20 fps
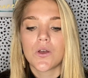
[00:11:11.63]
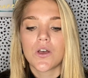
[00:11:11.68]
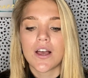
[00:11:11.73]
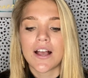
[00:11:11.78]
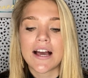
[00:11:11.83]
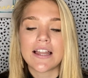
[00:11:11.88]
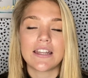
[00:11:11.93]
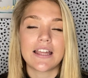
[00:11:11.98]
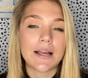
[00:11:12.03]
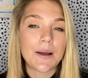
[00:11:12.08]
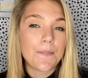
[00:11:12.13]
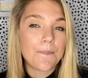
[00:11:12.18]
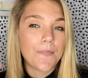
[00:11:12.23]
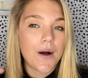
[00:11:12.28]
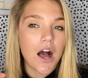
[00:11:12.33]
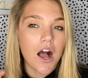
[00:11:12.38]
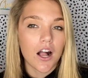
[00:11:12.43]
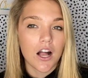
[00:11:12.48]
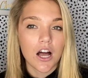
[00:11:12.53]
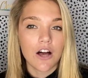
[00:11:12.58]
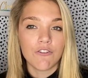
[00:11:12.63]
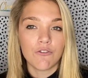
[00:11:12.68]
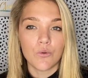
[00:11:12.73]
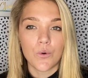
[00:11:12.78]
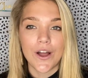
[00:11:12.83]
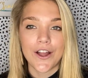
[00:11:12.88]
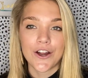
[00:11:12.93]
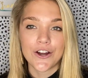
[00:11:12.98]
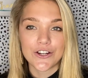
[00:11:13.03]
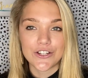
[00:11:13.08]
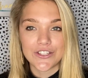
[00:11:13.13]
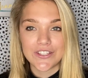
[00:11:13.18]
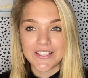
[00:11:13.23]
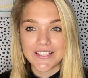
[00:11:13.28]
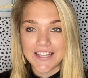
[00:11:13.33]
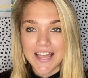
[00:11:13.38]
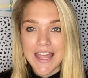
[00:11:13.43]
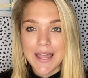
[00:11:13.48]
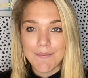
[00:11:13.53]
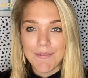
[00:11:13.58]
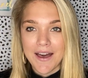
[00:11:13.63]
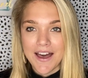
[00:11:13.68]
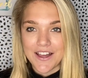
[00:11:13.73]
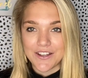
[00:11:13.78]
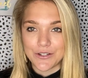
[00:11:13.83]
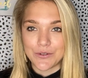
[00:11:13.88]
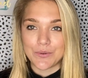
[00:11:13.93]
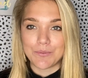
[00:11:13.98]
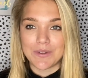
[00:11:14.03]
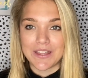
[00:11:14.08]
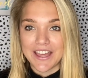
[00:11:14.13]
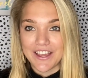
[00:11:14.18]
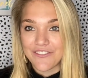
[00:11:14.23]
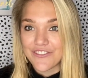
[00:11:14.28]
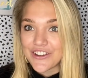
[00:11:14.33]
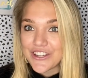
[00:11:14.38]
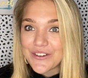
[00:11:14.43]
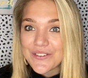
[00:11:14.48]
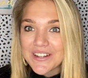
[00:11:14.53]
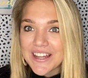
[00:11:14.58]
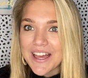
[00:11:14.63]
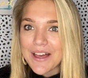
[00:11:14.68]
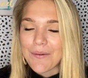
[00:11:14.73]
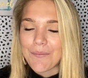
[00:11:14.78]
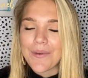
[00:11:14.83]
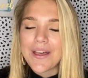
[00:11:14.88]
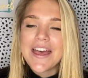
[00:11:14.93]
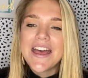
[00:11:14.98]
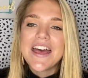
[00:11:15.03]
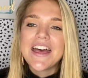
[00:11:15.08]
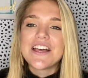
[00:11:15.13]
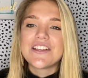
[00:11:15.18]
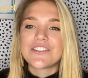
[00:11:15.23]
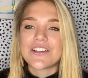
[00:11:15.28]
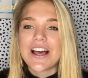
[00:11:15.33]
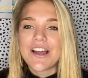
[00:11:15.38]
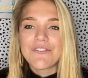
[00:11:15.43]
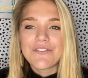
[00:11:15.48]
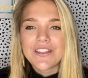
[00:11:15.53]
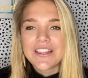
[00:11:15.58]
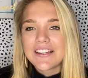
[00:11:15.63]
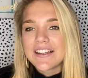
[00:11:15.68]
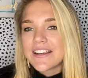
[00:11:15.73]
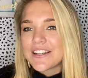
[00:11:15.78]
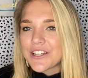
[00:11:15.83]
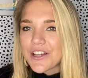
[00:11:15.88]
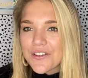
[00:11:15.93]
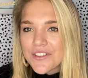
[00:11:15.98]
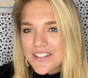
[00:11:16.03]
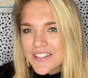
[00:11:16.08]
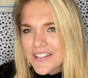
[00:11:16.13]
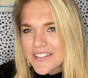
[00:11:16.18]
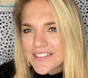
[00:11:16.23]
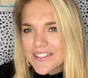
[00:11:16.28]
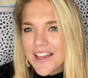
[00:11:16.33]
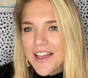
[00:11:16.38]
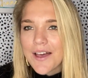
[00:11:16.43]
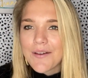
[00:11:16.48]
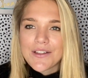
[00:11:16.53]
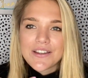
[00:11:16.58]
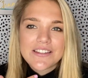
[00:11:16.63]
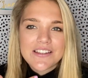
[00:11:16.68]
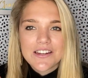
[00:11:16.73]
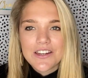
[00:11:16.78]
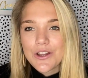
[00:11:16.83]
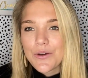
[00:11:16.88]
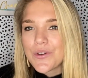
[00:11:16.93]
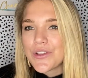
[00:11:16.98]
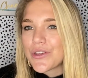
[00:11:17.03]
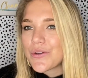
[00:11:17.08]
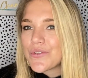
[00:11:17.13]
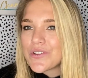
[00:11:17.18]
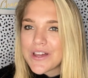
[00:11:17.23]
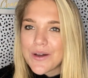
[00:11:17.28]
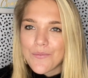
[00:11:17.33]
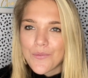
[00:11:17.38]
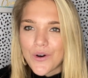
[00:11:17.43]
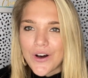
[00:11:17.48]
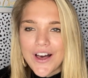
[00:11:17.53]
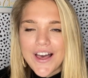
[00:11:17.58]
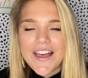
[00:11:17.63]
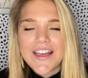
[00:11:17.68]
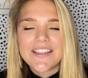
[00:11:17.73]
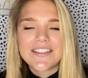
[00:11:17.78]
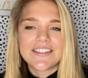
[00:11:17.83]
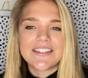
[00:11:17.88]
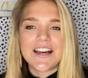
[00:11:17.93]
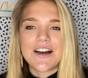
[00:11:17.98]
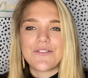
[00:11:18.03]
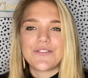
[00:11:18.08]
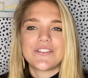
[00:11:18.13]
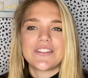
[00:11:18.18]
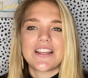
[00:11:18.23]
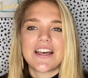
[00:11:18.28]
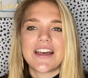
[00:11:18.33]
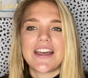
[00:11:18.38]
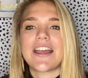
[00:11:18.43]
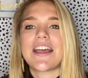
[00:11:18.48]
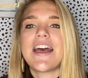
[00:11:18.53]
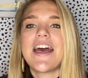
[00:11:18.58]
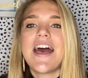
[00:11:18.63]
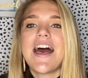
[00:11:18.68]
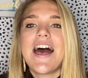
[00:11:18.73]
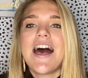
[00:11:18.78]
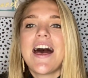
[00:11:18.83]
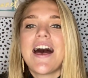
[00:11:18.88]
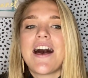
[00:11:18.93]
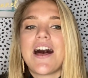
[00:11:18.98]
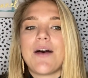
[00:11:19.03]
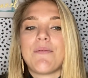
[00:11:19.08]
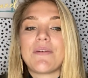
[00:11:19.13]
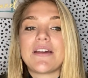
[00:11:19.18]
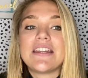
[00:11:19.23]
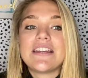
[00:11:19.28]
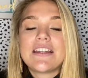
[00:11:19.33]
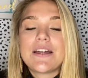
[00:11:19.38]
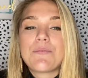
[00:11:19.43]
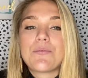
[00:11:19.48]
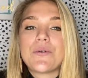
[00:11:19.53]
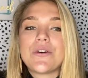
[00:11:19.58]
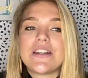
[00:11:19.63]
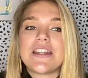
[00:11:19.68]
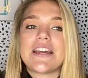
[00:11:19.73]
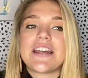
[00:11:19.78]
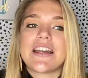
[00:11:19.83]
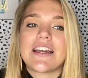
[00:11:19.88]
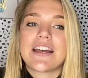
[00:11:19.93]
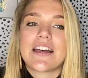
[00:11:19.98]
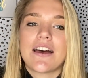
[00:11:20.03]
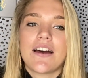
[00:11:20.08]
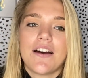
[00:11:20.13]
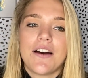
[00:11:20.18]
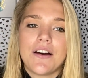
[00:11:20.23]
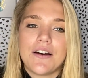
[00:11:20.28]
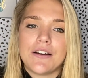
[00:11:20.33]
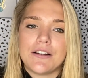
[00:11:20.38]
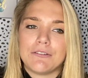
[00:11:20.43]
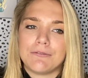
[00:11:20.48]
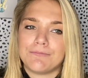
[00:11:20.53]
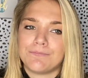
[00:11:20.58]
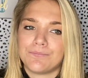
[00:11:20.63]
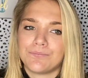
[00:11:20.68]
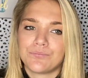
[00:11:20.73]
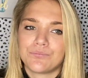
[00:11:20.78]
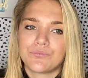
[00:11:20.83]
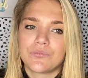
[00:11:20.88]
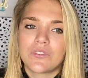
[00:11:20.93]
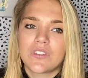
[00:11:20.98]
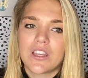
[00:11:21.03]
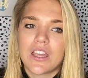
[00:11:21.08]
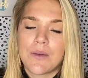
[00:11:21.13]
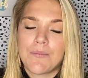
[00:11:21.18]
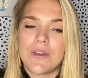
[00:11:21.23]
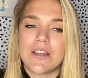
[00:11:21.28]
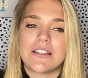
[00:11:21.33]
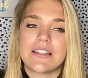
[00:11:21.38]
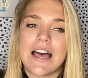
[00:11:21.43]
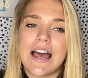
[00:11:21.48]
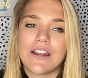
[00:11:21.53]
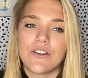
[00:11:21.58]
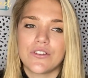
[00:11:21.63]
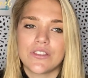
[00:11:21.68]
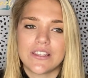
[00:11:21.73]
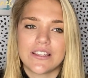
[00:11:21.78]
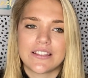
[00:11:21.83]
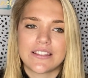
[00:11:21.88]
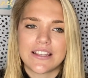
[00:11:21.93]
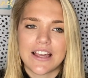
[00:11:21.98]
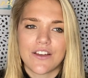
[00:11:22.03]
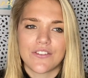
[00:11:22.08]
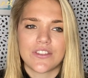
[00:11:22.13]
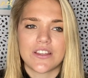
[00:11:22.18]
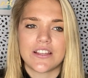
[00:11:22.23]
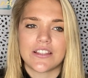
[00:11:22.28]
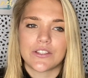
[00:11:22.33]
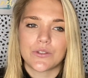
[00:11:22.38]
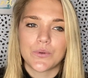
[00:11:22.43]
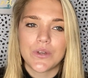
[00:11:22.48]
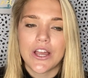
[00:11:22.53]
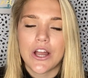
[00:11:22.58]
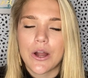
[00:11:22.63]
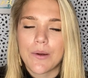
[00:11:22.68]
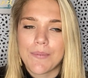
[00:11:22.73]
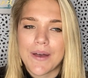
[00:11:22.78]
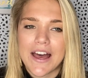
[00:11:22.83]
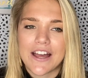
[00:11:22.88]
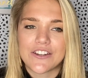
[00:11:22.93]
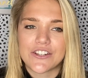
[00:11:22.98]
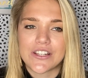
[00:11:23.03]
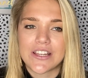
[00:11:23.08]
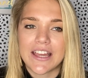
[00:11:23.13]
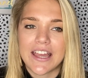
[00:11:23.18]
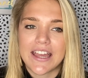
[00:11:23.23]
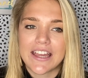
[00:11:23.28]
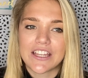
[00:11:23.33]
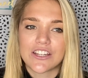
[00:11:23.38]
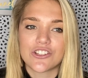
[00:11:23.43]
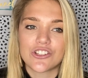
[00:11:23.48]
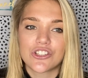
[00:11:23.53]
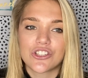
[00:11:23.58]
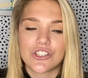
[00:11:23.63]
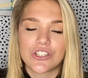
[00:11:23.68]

kind of like a mock of what her state pageant would be like for UNM. So I really didn't know this at the time. I didn't know what UNM was, and I was like, ended up winning a big title at this Southeast Sweetheart pageant, and